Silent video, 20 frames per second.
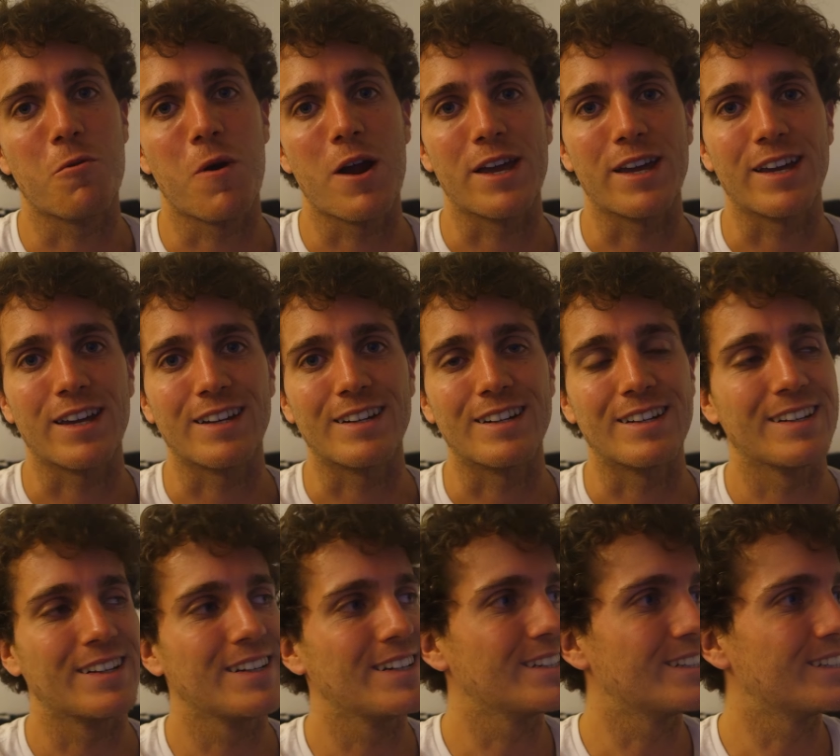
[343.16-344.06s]
rain.
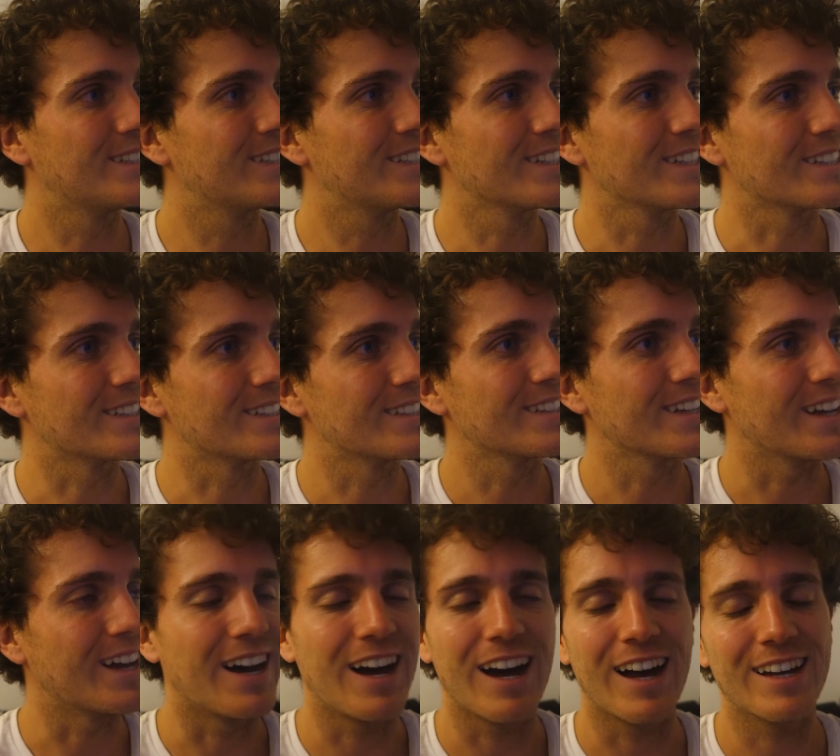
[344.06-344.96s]
It's just,
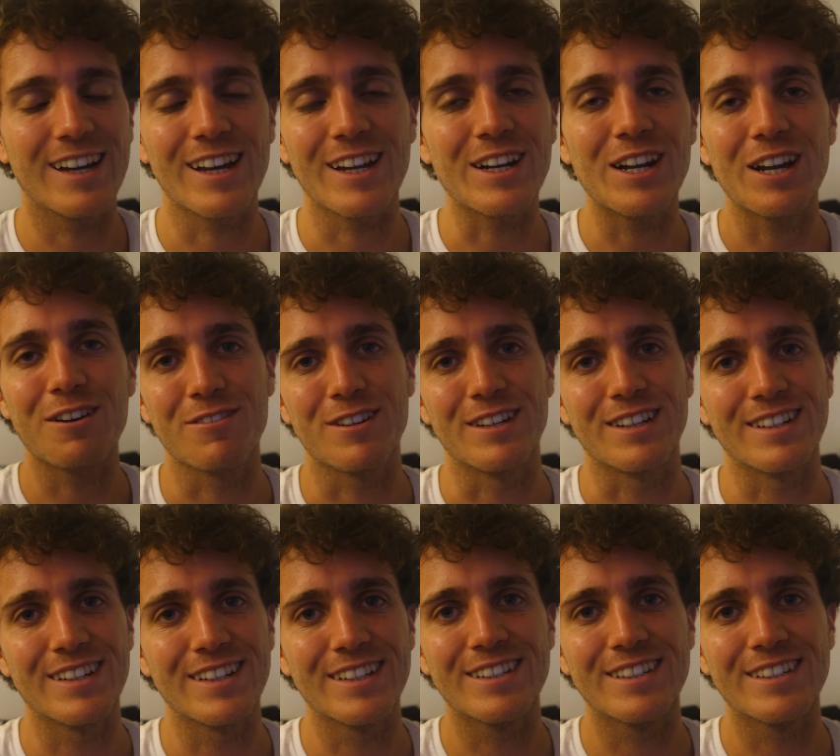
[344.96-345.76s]
ah, I love it.